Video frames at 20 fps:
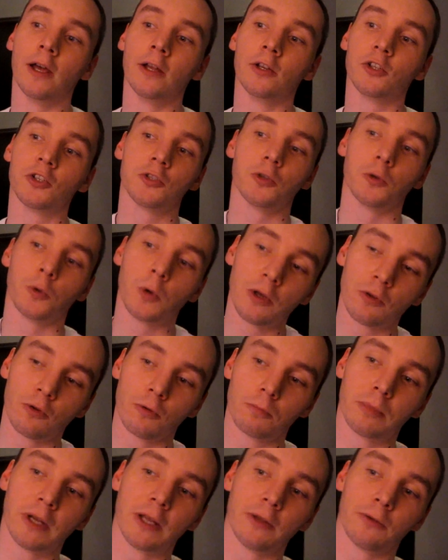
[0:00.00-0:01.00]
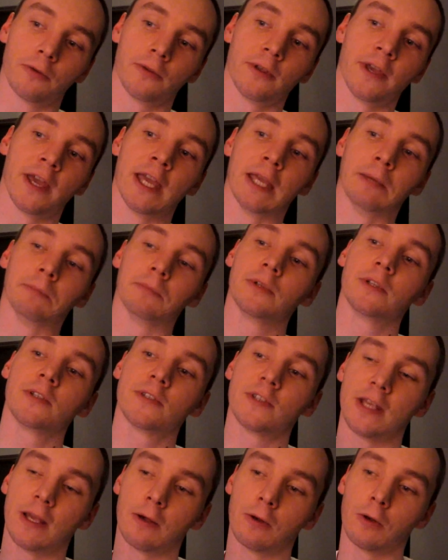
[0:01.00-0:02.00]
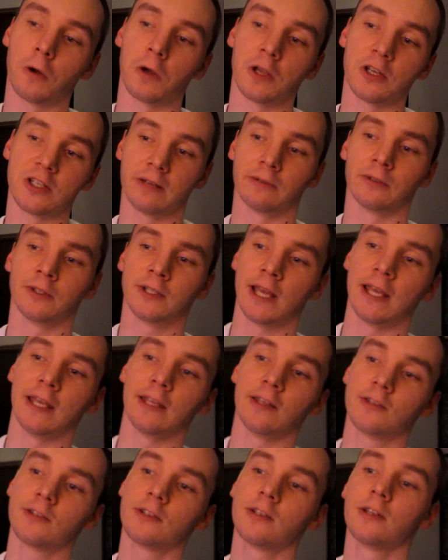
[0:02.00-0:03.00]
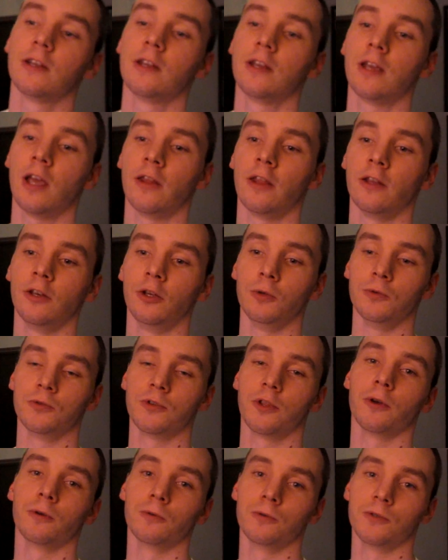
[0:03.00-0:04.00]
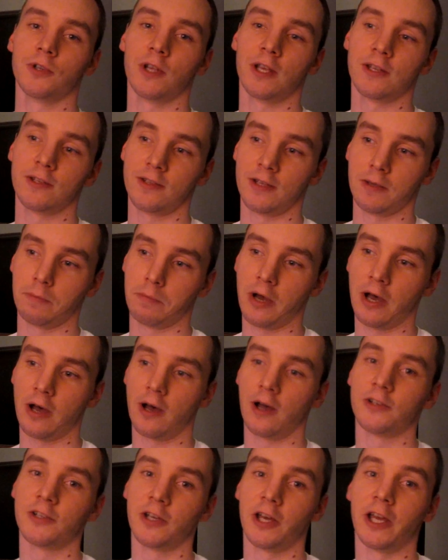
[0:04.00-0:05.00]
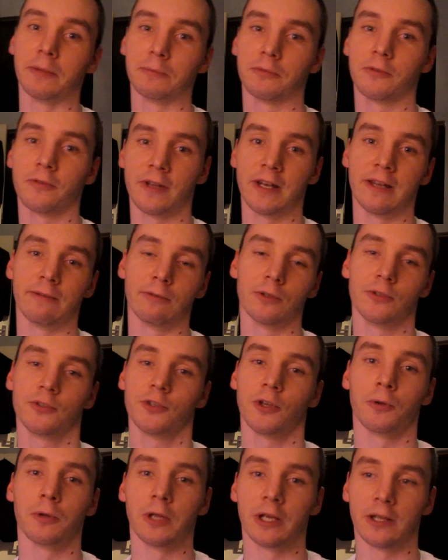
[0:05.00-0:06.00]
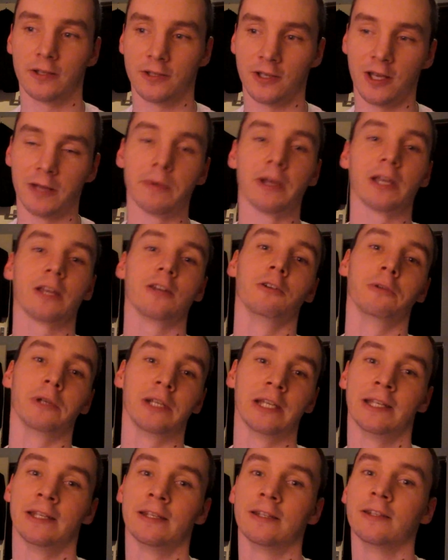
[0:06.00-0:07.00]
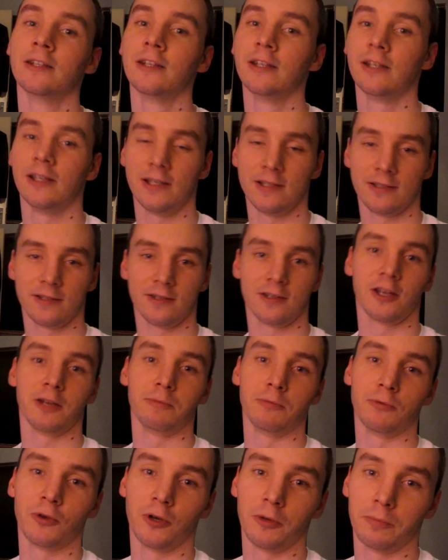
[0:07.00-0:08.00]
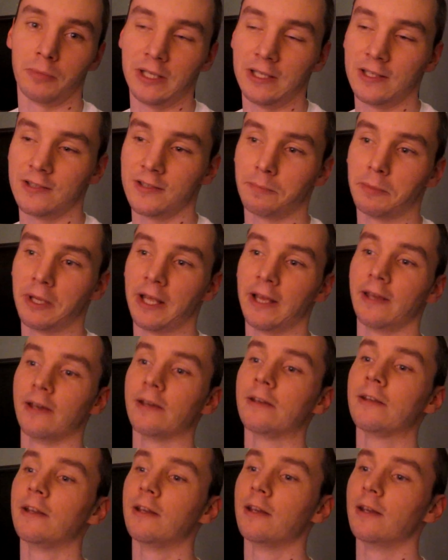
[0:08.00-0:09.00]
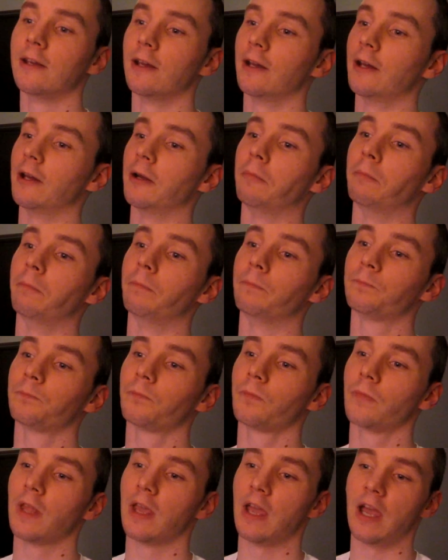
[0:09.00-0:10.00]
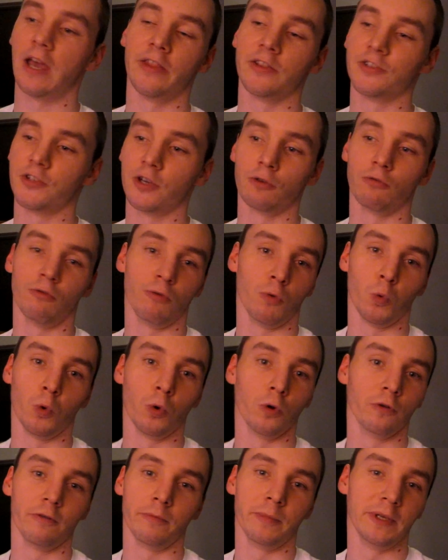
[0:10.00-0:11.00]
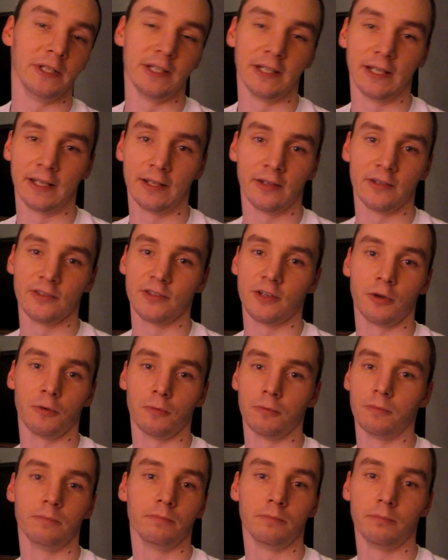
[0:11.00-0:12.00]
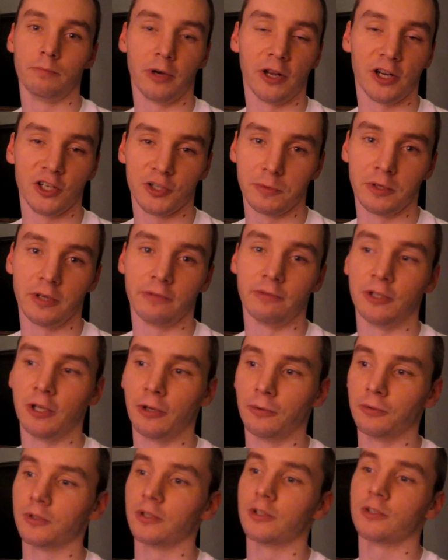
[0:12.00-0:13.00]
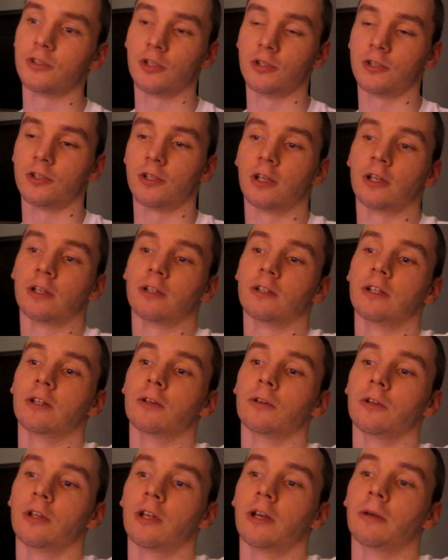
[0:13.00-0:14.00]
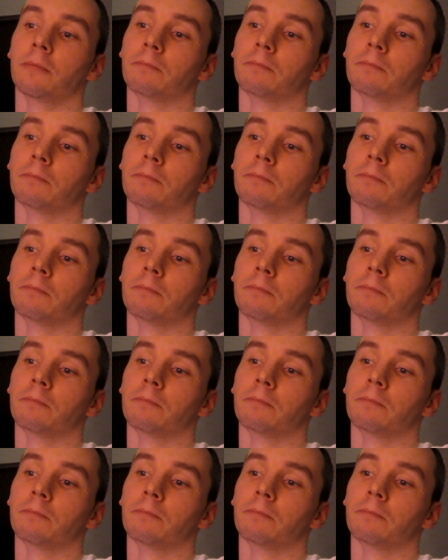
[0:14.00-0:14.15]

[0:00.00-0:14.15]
just do a quick playthrough of the game, see how long each level takes, and then use those as the par times for the level. So like the time I can do it in is the time you've got to beat as a player. And there's no reward for beating it, and there's no punishment if you don't. It's just a little,